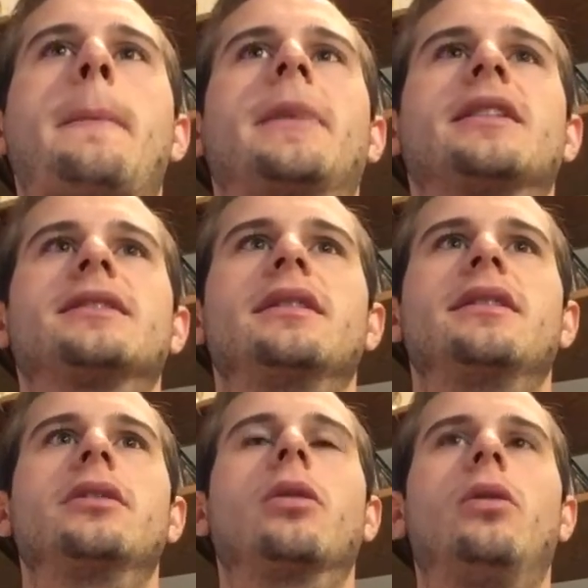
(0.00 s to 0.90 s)
because
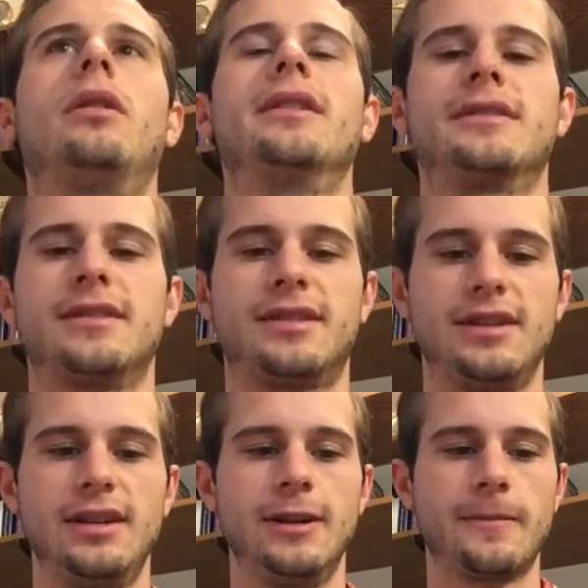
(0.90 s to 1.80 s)
the goal is to
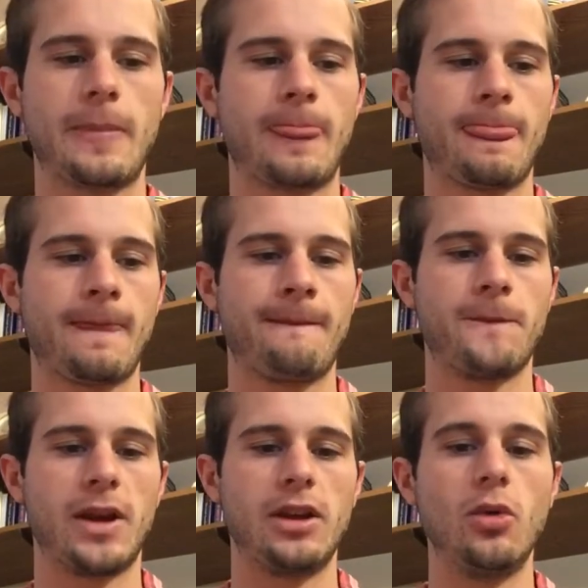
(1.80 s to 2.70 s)
see
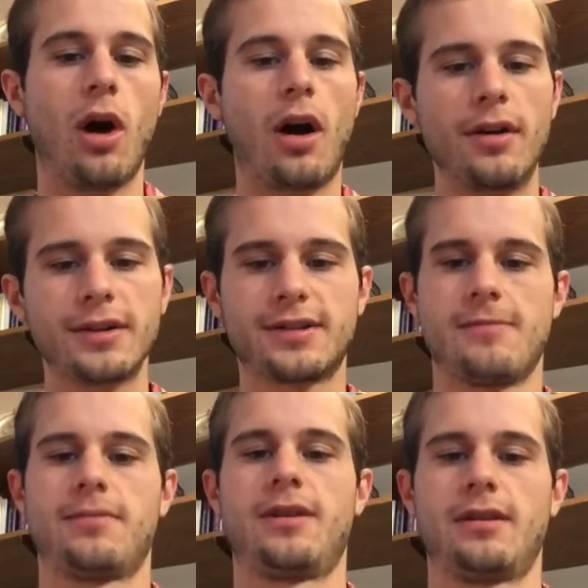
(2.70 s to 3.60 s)
that you aren't
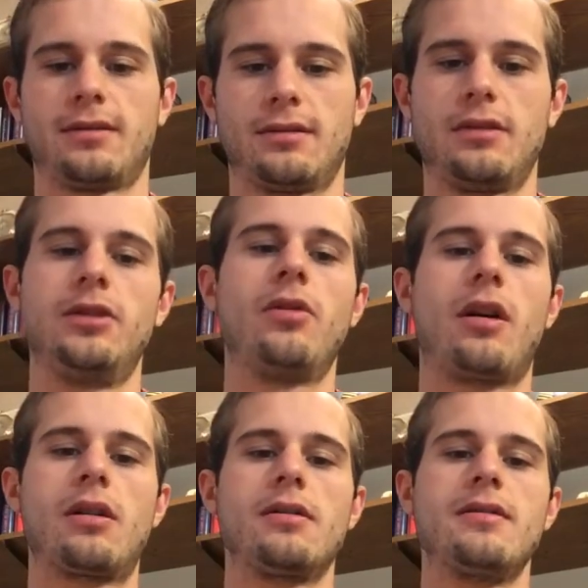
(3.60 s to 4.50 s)
something you
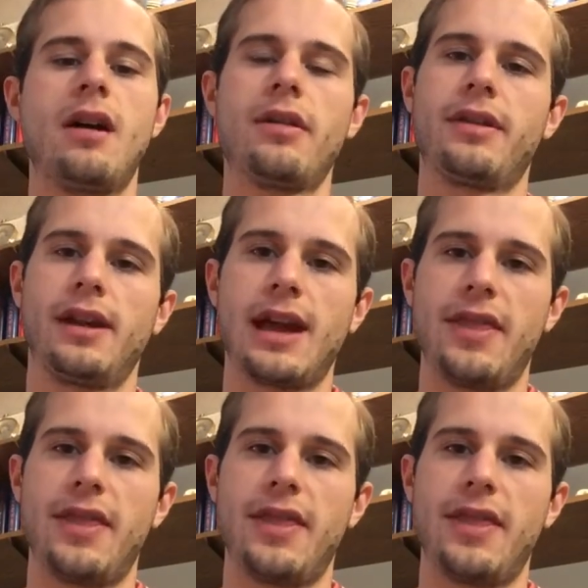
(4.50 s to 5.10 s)
are nothing.